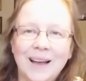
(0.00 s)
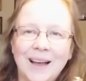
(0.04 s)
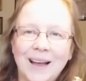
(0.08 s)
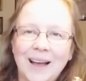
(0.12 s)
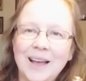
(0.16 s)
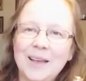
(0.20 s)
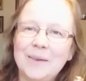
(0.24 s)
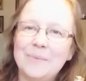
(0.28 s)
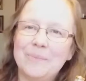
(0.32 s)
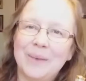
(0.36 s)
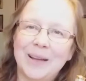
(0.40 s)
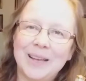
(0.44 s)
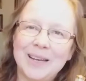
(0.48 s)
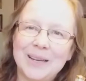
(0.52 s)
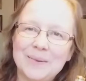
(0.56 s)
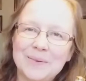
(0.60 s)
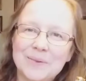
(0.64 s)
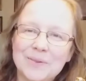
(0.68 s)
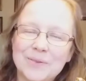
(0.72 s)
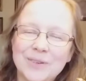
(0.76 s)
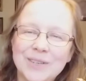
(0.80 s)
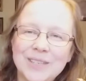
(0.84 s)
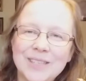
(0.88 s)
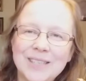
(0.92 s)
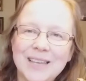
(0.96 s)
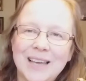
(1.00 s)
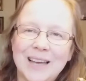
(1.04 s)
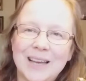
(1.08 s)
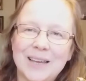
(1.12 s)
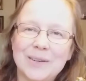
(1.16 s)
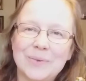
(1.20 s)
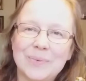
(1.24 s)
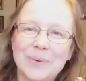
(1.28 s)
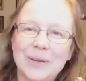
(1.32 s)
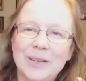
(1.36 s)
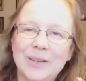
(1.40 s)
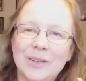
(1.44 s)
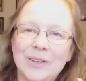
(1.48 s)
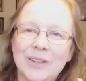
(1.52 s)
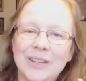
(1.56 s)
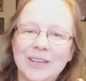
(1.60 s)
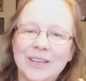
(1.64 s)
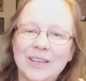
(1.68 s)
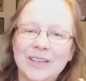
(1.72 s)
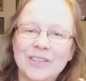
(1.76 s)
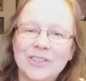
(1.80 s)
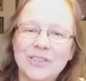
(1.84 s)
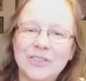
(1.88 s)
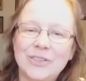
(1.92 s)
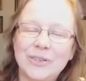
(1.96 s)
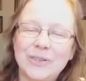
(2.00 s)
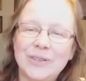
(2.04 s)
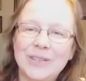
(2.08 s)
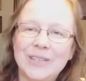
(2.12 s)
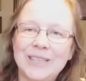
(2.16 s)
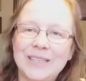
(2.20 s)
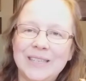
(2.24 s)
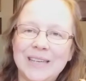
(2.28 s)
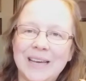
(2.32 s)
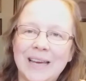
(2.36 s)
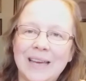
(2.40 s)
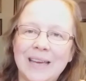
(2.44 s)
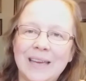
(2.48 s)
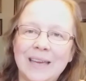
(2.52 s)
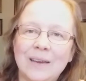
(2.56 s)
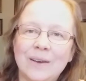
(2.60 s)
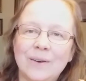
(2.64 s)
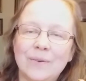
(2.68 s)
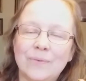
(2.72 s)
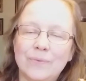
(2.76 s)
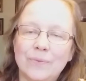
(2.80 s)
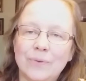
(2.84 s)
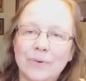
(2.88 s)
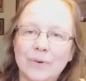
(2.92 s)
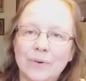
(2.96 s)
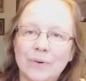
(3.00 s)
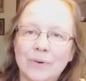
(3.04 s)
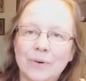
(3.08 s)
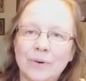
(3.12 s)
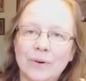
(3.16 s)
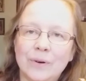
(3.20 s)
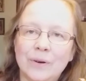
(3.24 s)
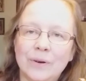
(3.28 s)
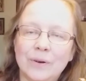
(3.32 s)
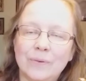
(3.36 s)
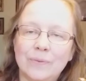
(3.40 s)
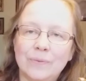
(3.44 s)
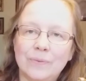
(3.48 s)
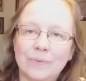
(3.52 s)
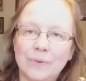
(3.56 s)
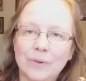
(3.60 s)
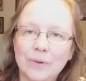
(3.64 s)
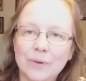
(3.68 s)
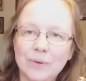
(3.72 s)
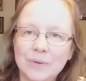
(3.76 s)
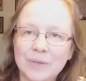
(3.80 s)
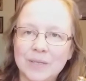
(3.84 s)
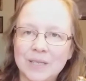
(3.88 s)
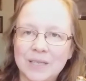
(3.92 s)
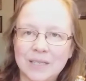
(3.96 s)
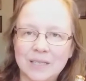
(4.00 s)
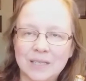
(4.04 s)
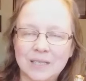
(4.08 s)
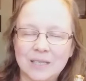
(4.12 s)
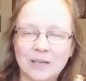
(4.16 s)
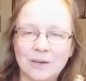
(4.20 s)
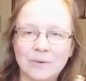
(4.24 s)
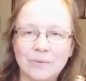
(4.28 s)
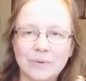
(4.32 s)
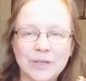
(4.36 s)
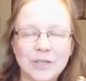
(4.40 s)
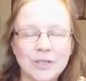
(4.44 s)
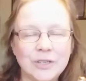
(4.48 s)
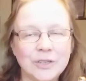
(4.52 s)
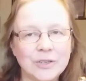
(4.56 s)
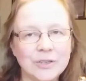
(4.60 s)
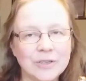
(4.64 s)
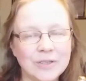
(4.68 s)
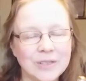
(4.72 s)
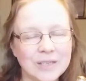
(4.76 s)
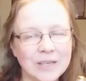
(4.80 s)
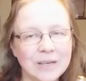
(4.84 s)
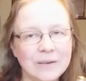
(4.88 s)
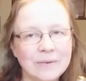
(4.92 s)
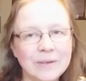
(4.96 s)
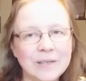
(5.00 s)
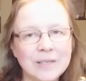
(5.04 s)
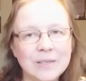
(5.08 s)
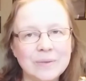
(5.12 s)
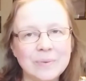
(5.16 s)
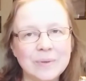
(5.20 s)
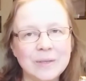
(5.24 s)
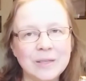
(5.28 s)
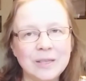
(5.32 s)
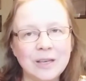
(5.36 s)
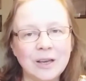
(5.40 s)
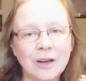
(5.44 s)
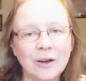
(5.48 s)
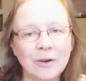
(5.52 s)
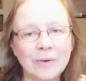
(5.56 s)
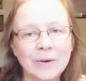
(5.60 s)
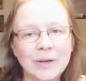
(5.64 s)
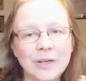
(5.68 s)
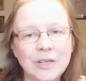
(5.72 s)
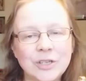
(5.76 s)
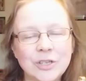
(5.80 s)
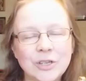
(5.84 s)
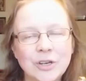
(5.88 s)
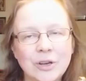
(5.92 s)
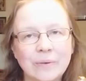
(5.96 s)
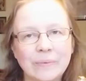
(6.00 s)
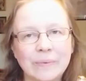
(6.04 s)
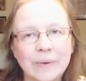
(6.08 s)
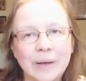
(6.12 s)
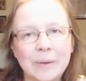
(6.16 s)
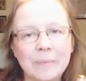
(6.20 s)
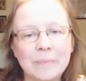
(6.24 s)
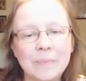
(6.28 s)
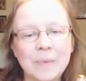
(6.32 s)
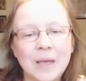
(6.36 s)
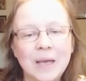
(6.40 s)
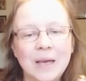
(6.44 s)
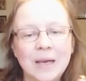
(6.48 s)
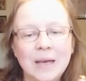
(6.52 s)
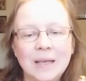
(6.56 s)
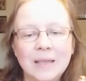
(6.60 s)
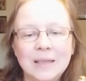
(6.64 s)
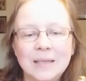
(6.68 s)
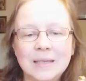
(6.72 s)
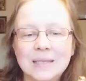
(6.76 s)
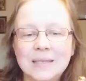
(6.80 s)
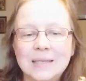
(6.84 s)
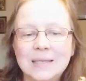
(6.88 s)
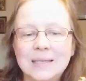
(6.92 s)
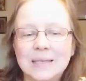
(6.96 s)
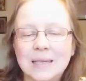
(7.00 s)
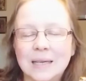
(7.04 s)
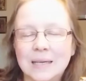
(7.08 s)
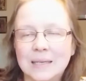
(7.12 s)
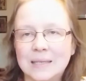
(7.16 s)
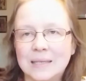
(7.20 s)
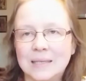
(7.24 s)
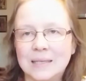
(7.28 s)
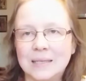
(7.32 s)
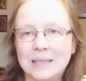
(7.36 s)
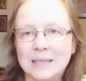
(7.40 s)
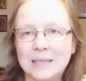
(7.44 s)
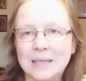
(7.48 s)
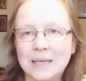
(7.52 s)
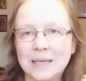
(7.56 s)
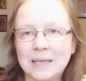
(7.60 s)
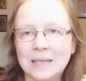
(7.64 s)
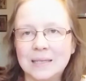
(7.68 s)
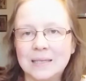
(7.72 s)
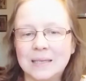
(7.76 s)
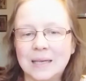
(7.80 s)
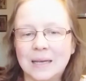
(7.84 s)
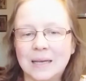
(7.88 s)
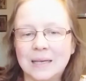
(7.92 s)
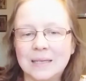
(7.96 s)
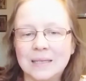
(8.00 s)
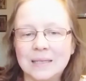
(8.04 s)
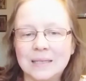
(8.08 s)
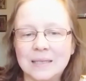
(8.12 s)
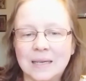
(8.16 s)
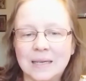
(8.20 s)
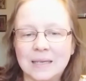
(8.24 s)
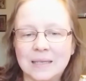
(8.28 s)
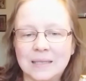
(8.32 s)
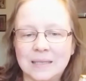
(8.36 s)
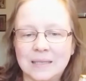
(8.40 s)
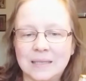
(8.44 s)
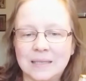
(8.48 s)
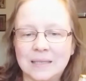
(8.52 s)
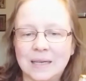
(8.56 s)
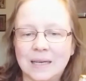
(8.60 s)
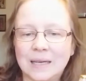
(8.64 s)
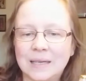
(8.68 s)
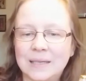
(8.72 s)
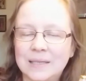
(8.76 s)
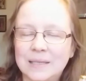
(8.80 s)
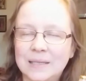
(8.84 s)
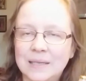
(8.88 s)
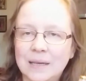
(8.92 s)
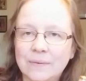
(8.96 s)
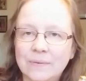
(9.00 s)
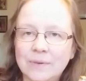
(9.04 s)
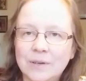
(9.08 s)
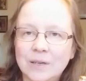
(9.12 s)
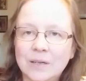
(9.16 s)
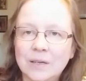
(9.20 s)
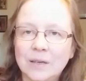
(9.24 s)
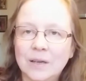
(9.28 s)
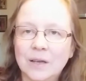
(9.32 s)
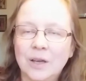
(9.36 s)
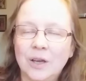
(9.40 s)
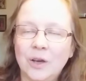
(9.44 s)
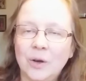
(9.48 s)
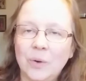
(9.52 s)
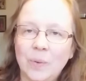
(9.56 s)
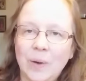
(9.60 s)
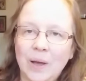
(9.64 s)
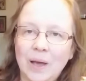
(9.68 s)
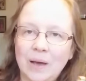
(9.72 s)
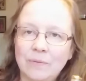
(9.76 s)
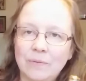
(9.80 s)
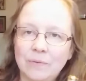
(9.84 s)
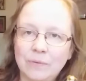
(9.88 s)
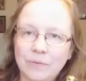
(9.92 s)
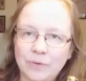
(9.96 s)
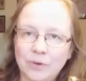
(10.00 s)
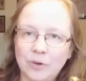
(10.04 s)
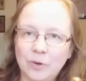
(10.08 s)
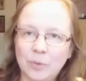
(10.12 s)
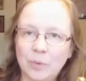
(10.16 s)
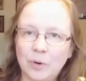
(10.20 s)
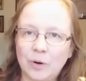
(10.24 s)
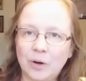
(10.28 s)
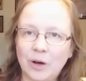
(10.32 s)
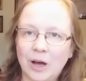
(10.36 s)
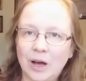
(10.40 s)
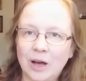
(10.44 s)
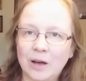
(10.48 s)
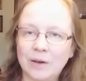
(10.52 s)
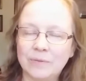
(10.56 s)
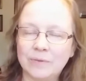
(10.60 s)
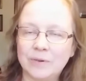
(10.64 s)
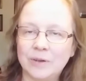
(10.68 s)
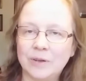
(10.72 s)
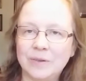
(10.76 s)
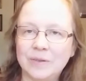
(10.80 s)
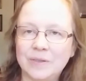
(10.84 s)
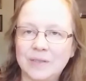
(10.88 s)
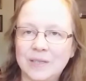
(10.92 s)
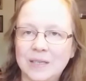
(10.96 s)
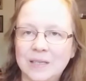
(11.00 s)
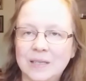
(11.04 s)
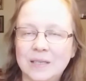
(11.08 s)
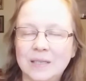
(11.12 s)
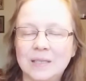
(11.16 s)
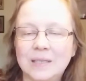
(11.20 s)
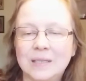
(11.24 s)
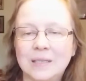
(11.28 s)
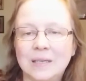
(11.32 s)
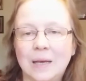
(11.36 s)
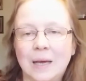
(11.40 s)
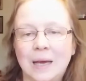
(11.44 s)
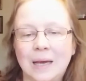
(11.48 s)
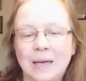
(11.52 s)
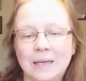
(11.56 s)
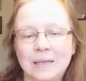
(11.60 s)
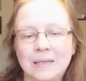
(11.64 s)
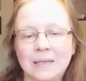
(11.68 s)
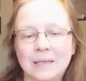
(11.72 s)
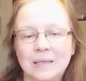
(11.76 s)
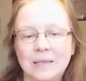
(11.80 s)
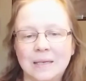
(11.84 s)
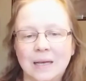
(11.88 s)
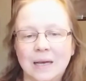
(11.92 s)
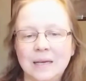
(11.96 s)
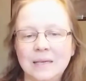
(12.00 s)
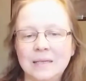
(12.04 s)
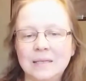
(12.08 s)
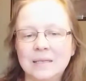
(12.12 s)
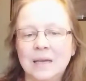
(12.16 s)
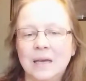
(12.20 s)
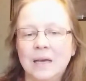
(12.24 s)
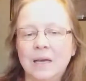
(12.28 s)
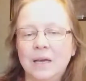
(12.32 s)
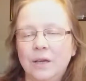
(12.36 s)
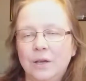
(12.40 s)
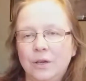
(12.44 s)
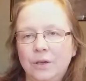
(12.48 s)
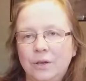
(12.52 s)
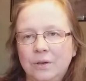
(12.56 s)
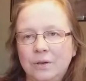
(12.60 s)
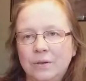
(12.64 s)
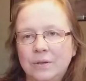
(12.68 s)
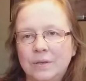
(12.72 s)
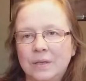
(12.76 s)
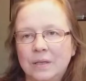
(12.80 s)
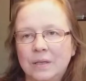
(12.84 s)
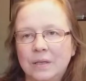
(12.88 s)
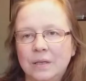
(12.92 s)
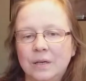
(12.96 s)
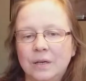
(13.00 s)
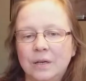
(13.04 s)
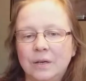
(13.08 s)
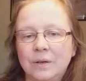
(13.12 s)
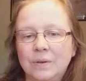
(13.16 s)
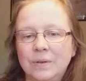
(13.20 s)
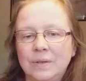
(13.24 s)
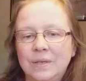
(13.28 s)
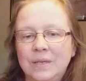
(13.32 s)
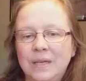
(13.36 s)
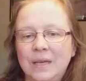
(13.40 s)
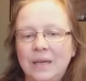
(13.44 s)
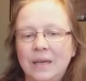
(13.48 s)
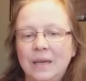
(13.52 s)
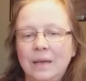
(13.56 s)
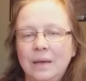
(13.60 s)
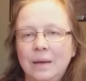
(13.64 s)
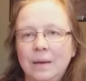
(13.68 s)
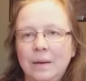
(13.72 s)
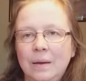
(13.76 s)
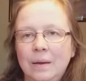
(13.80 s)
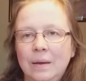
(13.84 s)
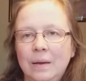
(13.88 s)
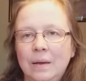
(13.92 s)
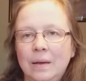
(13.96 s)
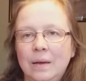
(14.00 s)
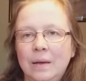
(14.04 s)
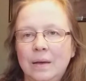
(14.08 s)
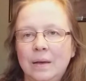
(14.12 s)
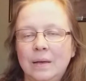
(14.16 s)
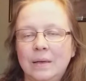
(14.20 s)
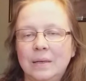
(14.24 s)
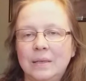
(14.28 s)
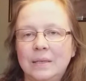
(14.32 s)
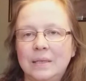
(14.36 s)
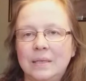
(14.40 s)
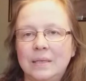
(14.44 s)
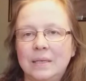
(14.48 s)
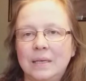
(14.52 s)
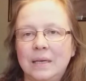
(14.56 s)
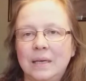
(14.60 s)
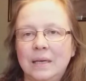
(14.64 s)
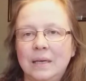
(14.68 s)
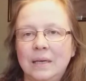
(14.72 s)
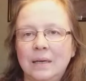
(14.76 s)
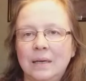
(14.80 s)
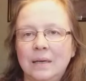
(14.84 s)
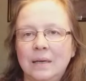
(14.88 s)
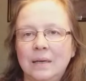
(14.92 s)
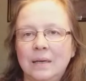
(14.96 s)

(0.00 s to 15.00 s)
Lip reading: Hi, my name's Chris, and we're looking at Tune a Day for Flute. It's the original series with the orange cover. This is lesson 6 and it's exercise 7. We have a few more half notes in this exercise using the note D, C,